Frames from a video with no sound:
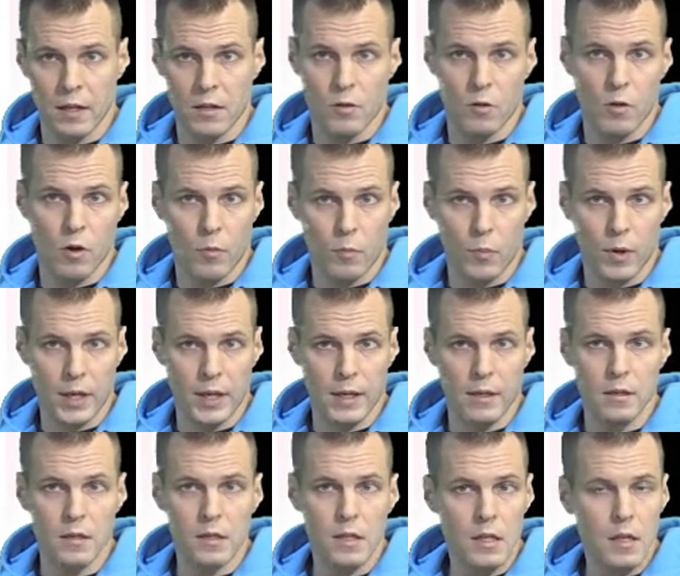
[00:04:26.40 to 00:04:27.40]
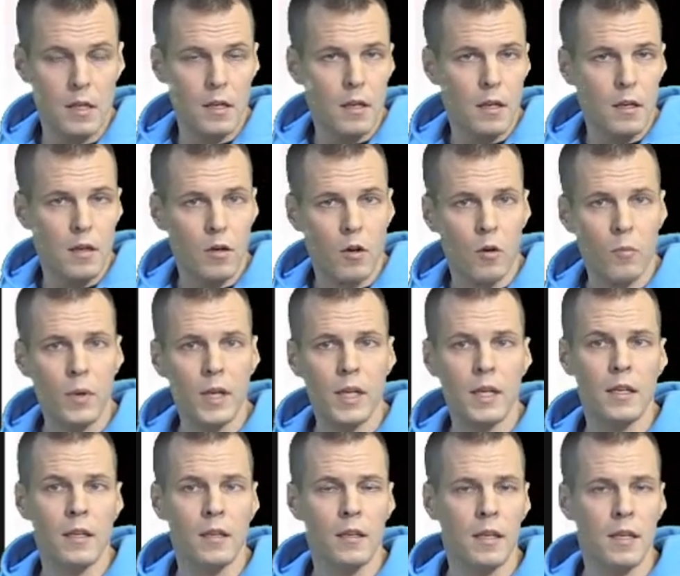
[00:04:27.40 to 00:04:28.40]
to complete.
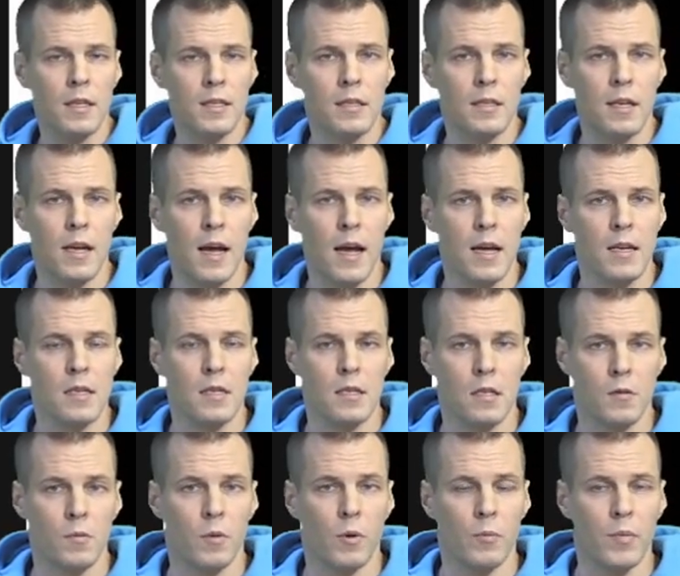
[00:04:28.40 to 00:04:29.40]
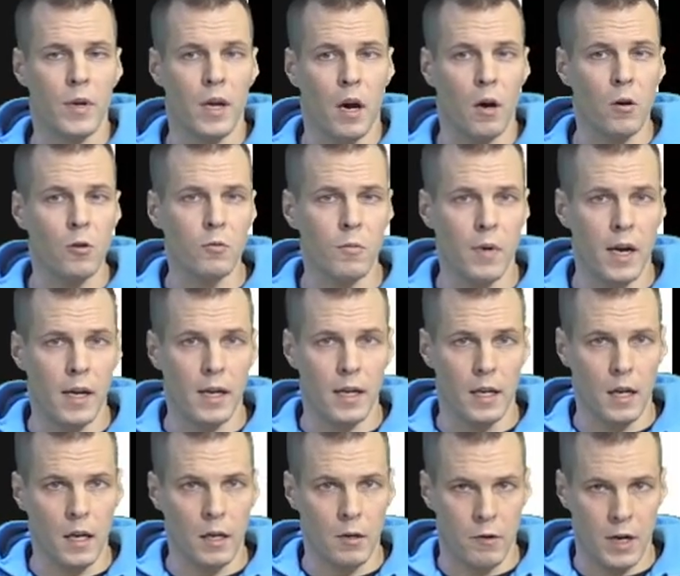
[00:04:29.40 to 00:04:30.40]
Completing these tasks will be
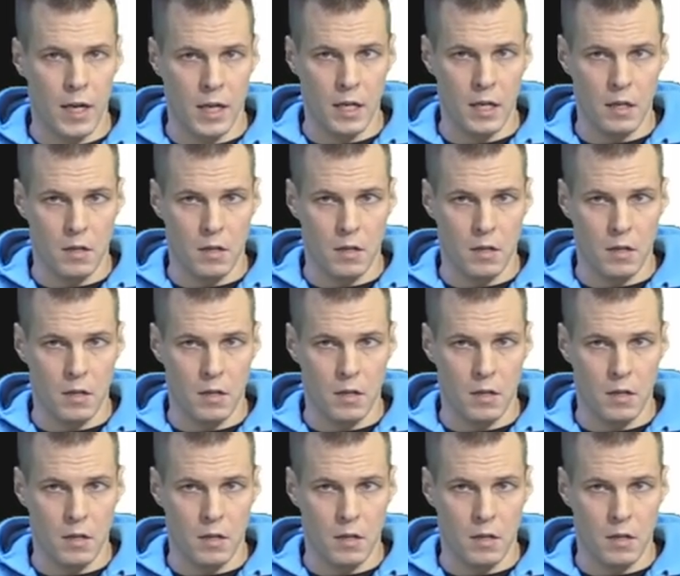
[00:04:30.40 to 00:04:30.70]
automatically graded,